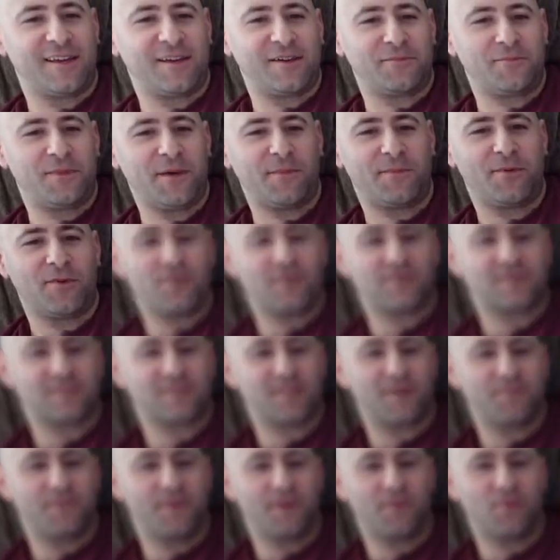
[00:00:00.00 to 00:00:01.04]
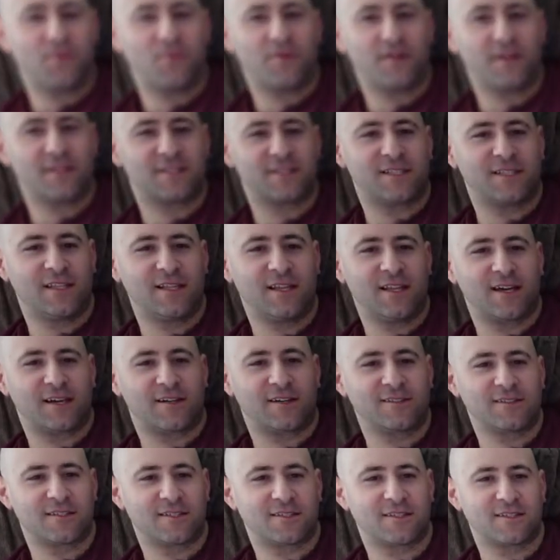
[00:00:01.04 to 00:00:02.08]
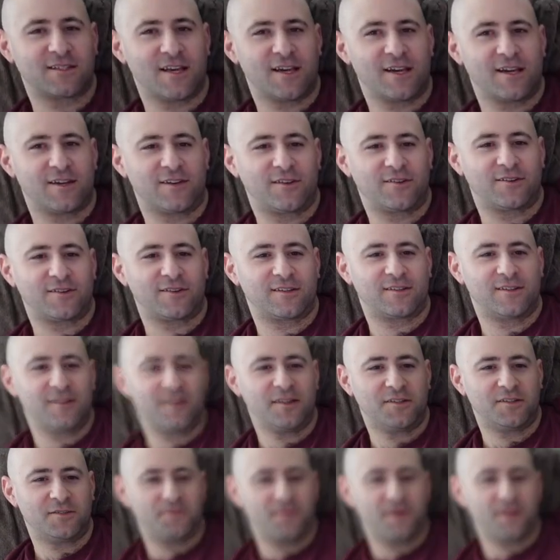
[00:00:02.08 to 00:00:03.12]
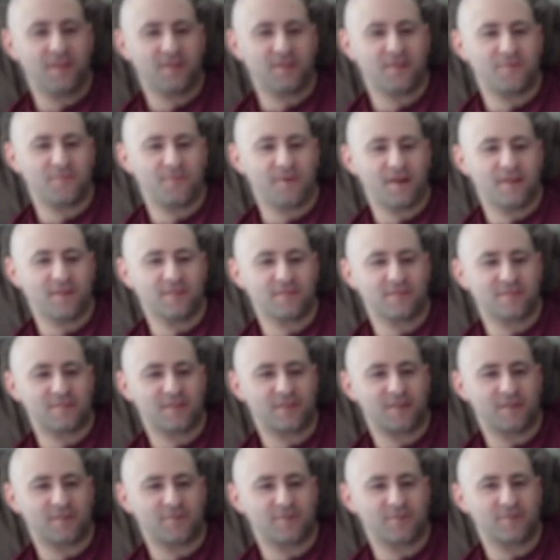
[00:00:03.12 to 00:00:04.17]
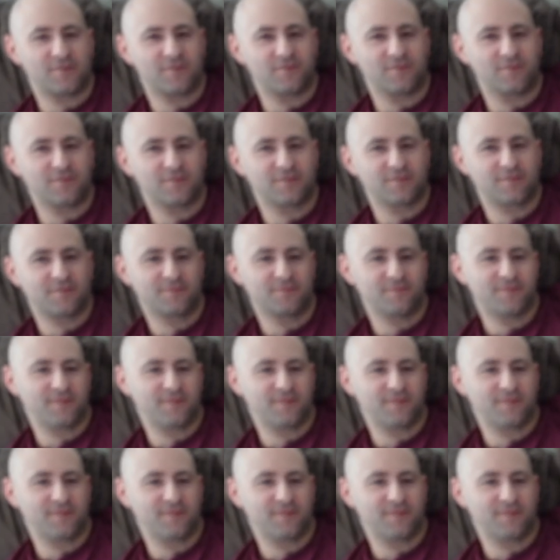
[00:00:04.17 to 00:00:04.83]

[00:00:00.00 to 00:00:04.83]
was think people, once. Some people want to see that because it's like, it's been in her mouth and it's kind of gross.